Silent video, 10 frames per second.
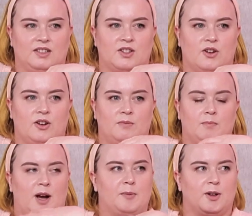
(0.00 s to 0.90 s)
So
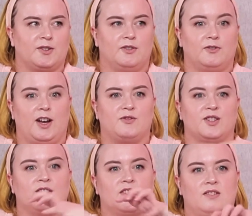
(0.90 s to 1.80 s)
my personal
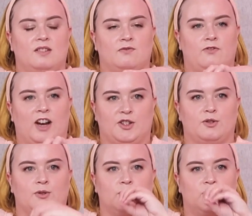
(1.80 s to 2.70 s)
favourite
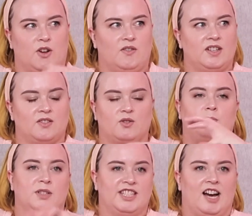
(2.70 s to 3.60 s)
facial service, or
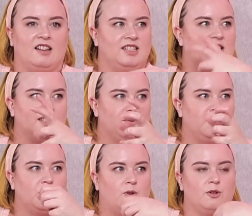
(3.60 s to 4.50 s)
modality as we
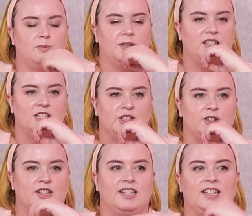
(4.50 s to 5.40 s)
would call them in the
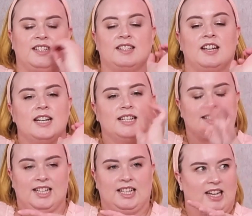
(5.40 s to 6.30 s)
industry, is
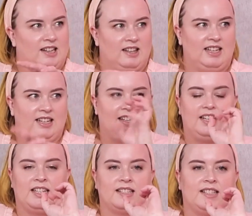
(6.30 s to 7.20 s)
skin needling.
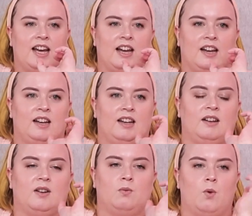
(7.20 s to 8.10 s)
It's
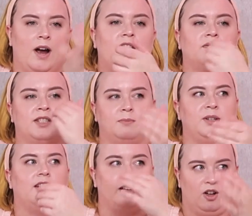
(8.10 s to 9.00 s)
a way of
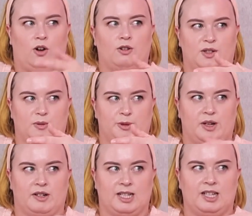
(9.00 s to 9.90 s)
stimulating collagen
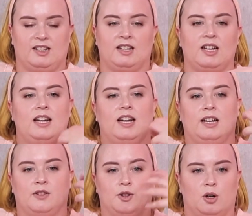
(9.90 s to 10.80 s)
production
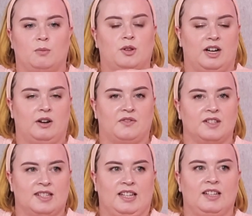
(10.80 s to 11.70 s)
in the dermal layer of the
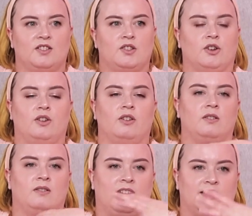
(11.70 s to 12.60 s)
skin. So
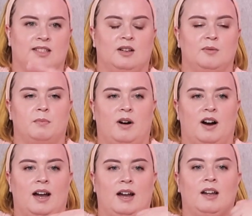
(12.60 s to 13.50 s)
that's done
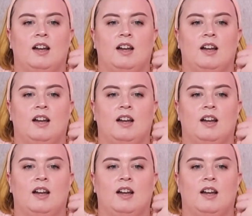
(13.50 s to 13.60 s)
by